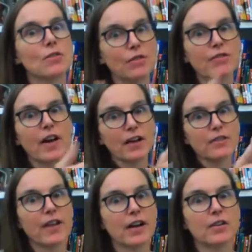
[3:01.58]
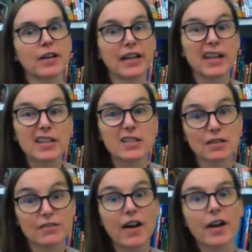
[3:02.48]
the firefighter can get to
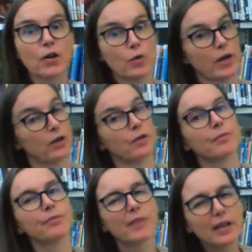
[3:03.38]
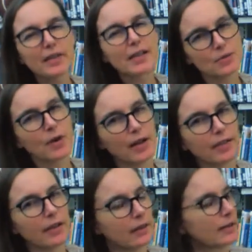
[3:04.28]
the fire quicker? That's what I
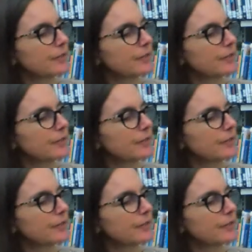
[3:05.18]
think.